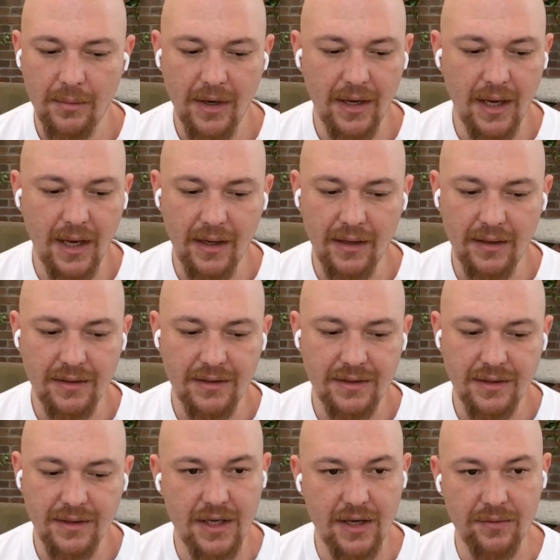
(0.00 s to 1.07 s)
my God,
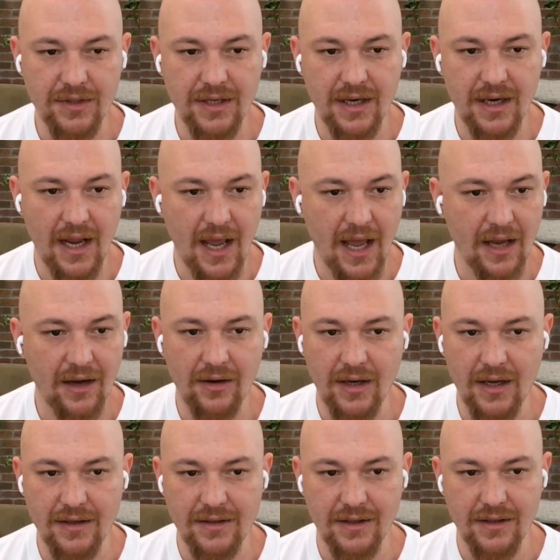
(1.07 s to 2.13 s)
it was an
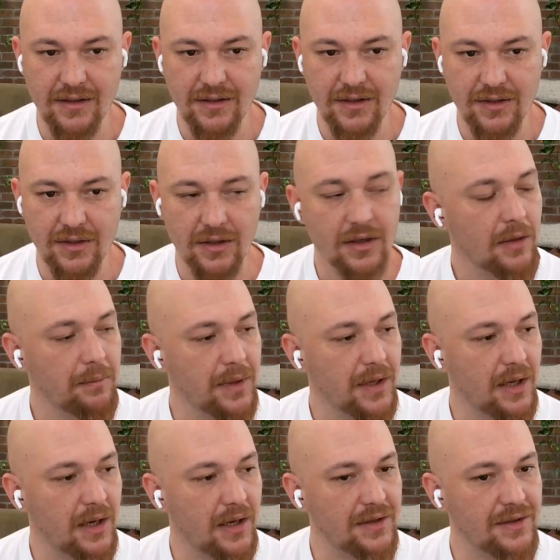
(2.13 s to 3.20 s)
agonizing decision,
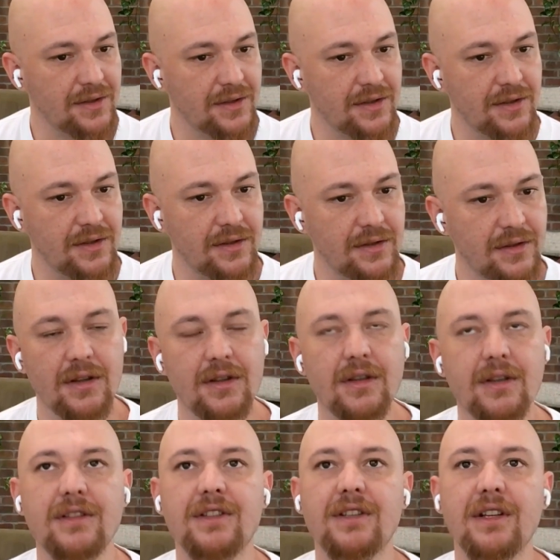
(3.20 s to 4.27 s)
because
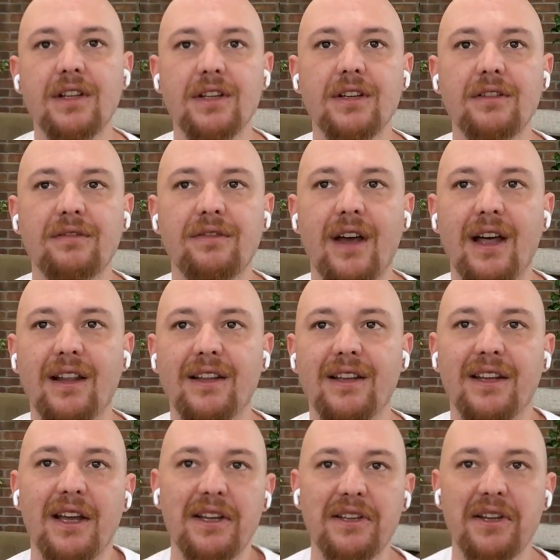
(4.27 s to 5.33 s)
the Silicon
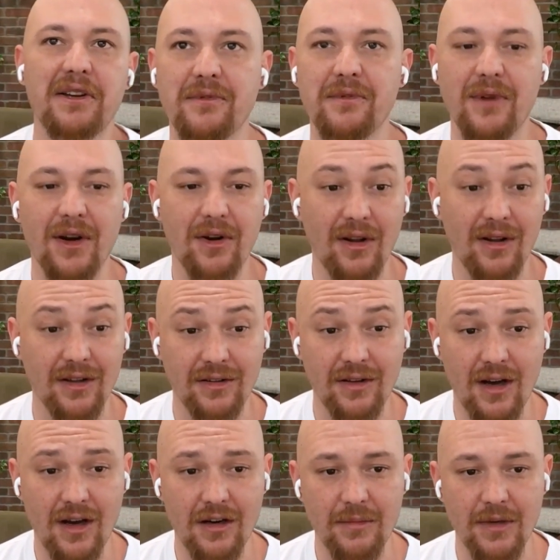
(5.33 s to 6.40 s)
Valley, I want to call it
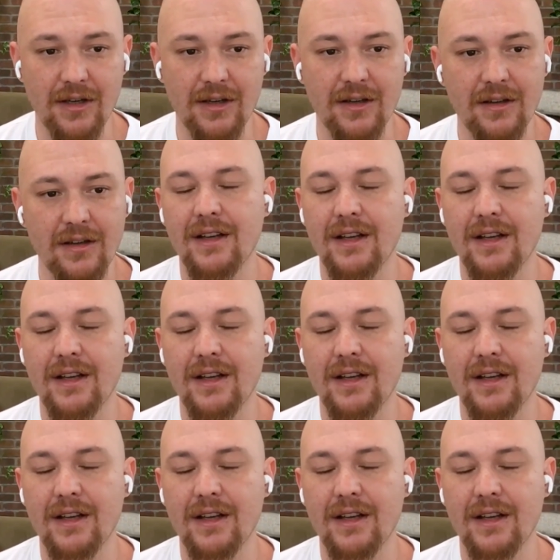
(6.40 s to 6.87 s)
dogma,